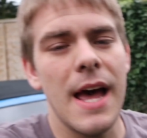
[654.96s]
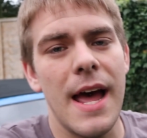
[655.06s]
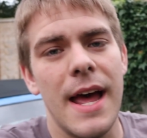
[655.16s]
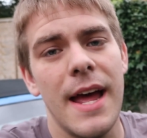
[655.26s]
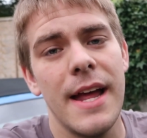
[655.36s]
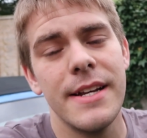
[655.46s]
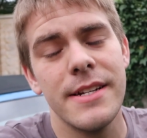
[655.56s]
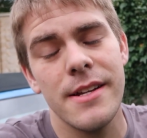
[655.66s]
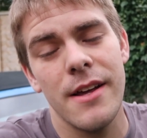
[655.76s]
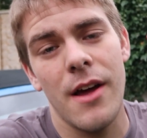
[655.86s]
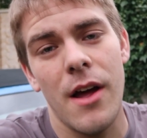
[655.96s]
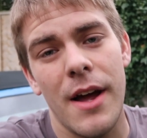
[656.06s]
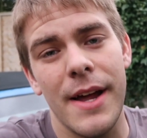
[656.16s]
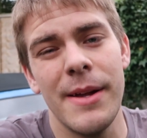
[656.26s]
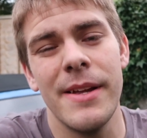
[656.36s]
and
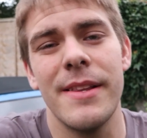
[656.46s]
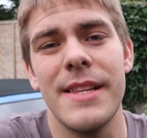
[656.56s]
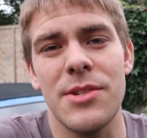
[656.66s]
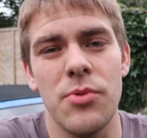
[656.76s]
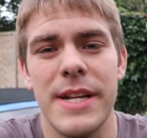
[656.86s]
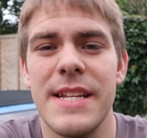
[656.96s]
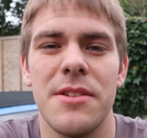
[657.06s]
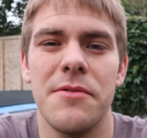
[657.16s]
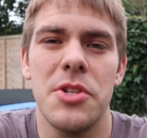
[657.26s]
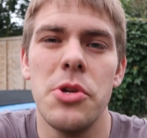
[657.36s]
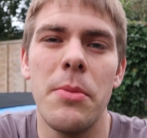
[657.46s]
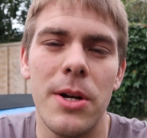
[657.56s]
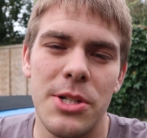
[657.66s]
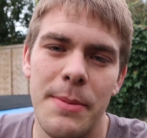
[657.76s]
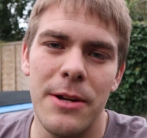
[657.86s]
this one isn't too
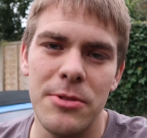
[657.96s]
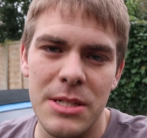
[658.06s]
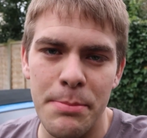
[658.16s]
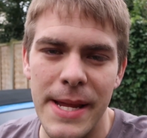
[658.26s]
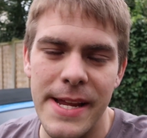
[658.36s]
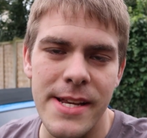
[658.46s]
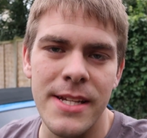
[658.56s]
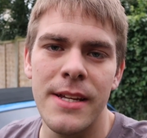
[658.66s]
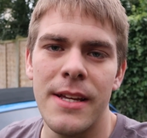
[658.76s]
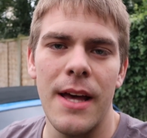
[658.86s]
much about speed,